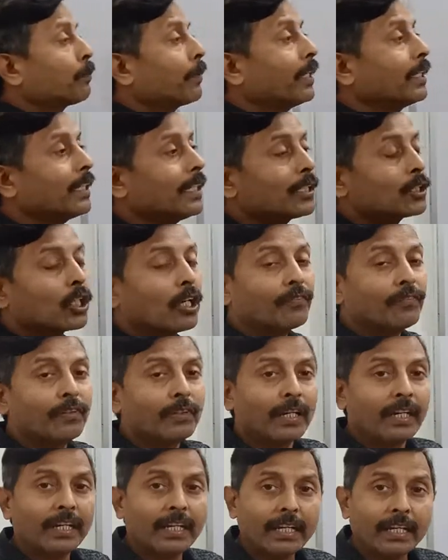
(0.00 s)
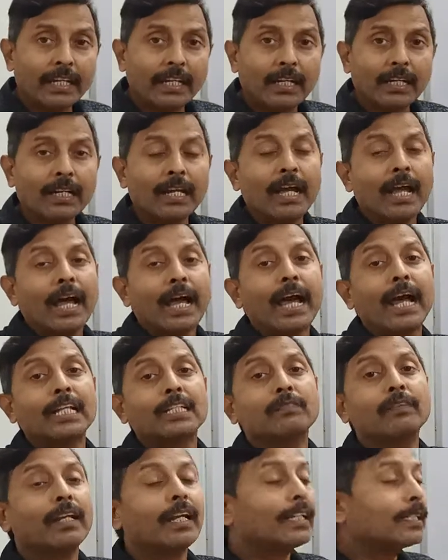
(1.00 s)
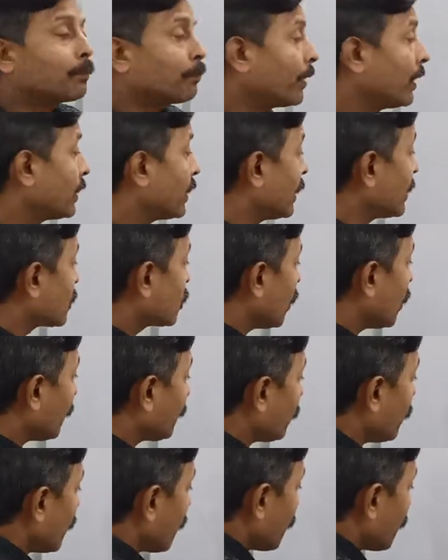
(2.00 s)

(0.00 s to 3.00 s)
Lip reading: presence of air as well as presence of